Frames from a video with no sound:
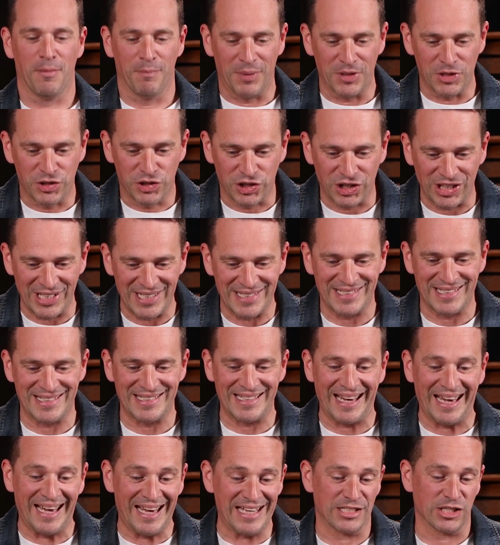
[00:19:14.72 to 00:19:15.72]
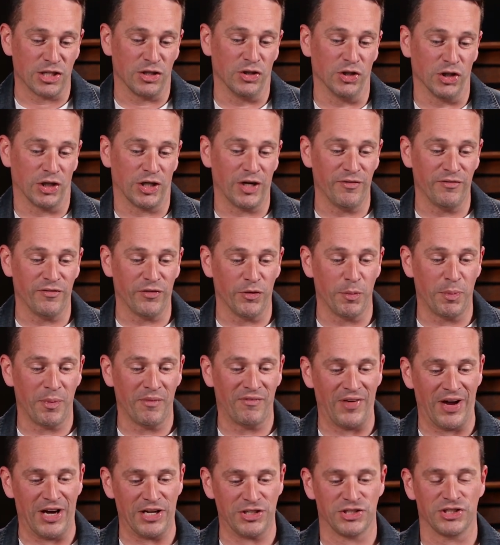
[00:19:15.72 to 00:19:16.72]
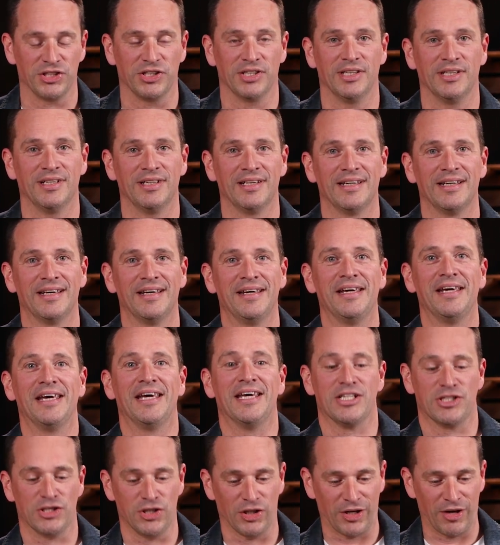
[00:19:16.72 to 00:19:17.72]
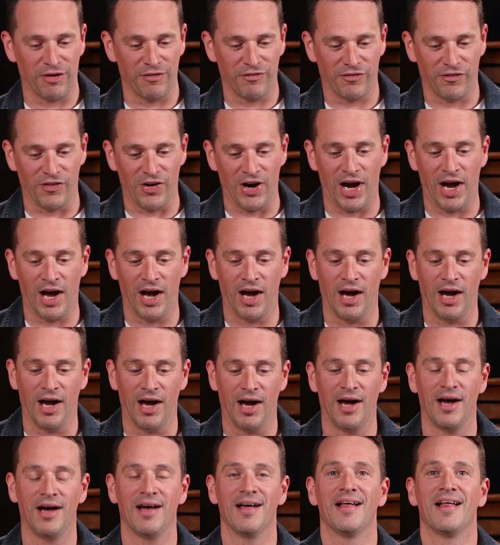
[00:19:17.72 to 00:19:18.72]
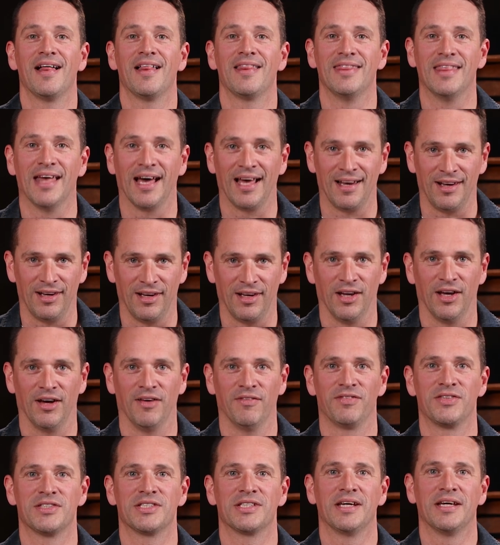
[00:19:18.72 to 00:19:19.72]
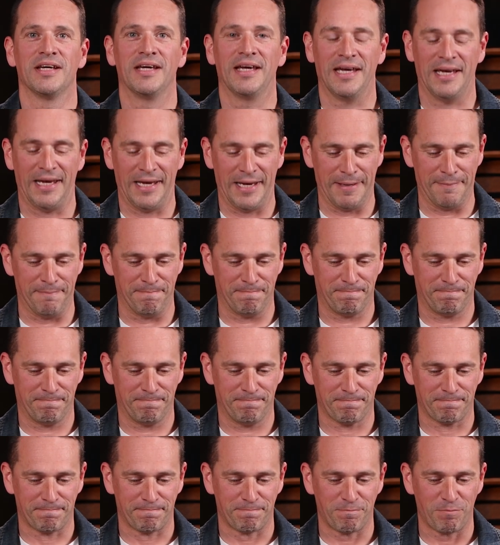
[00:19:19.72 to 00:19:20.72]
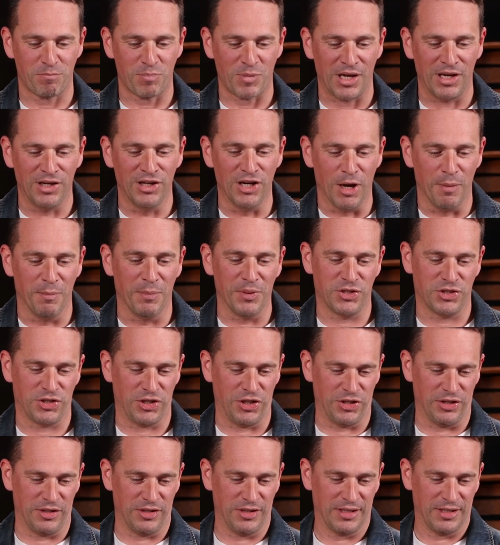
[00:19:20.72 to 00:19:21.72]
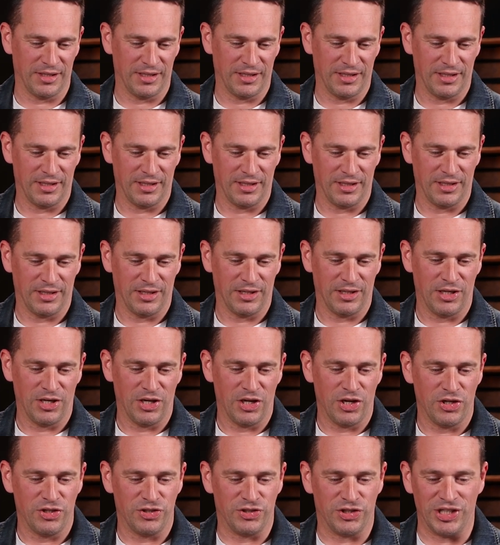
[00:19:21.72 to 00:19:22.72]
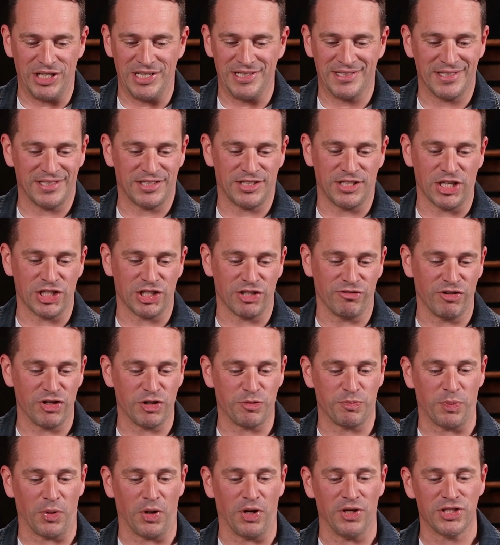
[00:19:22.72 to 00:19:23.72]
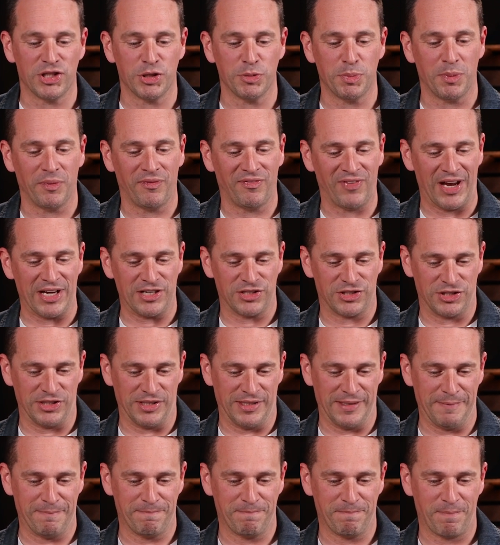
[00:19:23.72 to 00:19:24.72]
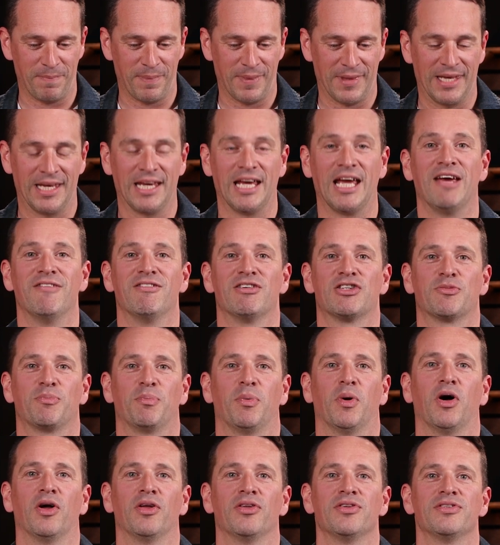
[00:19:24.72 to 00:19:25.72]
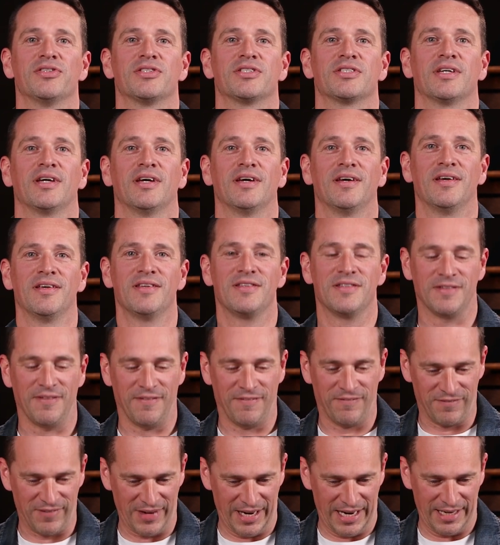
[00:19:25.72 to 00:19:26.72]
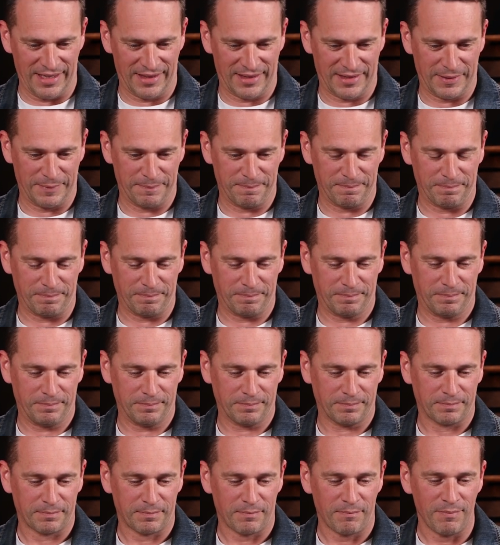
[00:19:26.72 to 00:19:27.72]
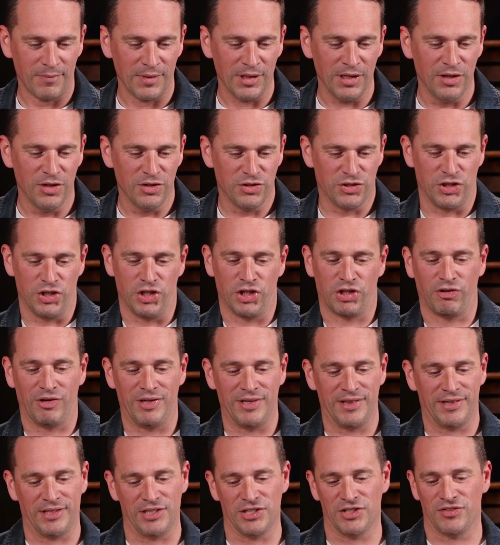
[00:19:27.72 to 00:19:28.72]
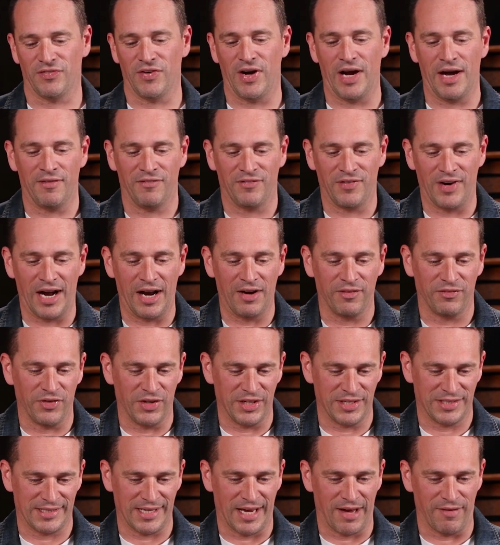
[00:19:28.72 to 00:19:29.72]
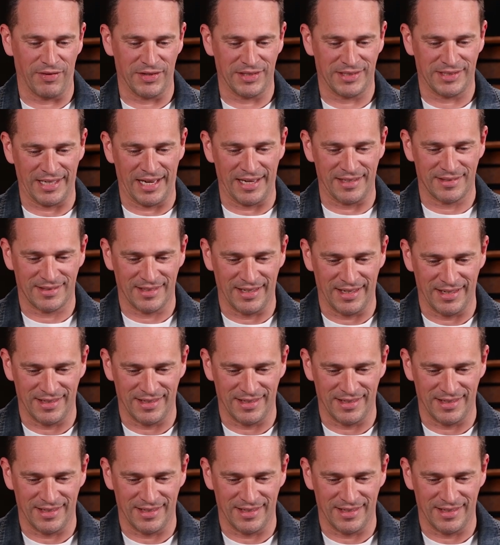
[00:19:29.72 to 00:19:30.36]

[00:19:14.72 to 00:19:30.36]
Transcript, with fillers: but Jesus isn't looking for perfection. He's looking for a heart that loves him. Number two, Jesus doesn't respond to perfection. He responds to faith. 2 Corinthians 5 verse 7 says